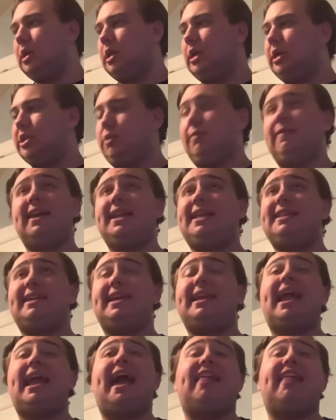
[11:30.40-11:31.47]
So if
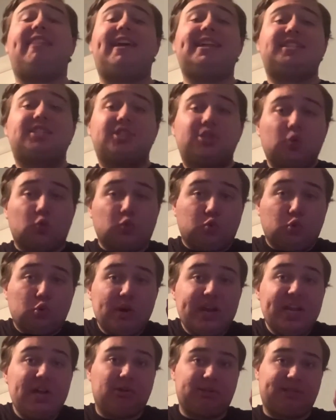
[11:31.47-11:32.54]
anything, that's the
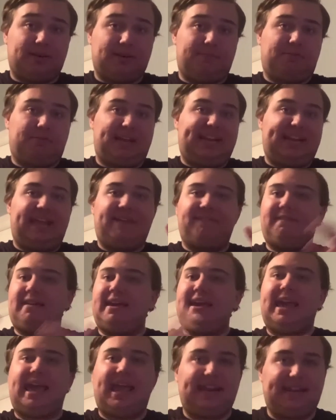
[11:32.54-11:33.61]
real complaint, if
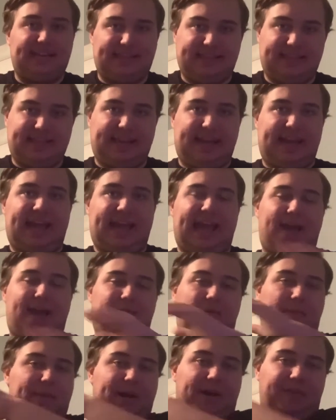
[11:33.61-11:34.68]
anything, I have
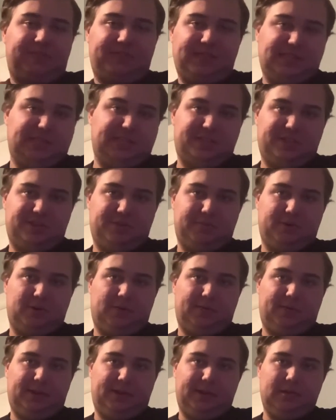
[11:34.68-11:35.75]
about this new
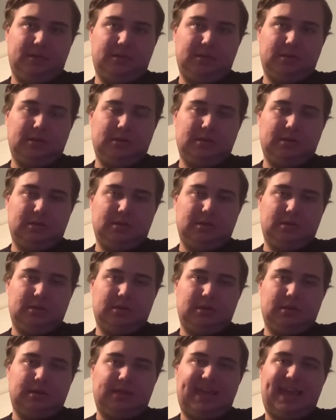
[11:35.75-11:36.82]
movie.
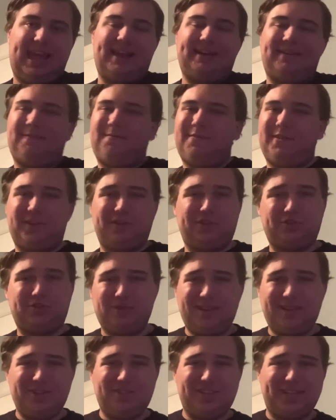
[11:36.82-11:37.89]
And for the
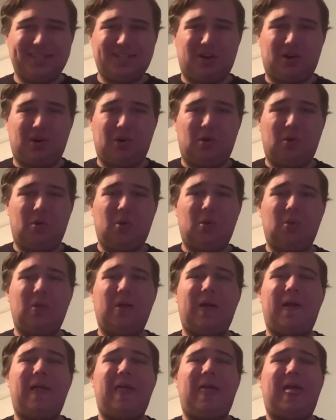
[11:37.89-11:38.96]
trilogy as a whole,
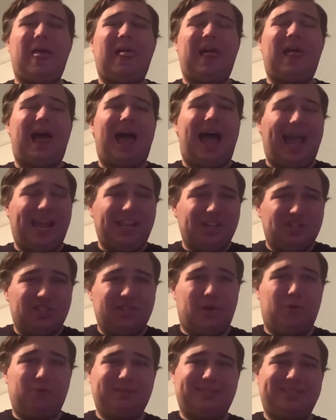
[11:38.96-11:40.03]
I
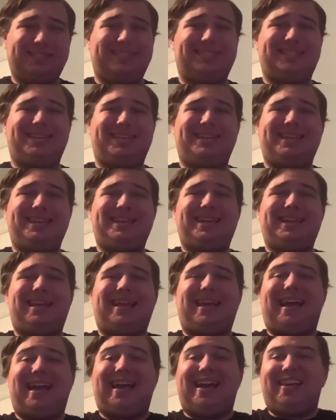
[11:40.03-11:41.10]
don't see
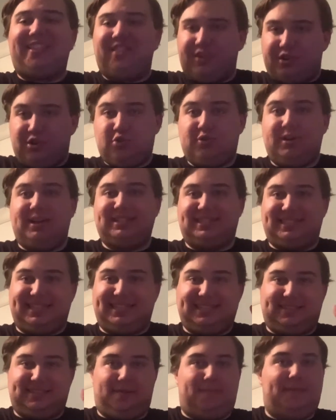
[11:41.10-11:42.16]
the
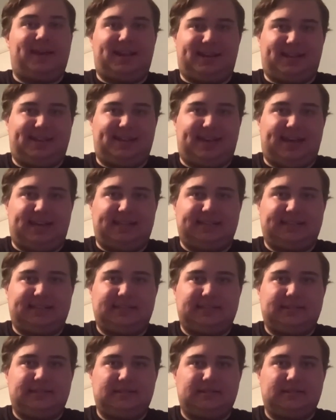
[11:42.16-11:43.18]
criticism it gets.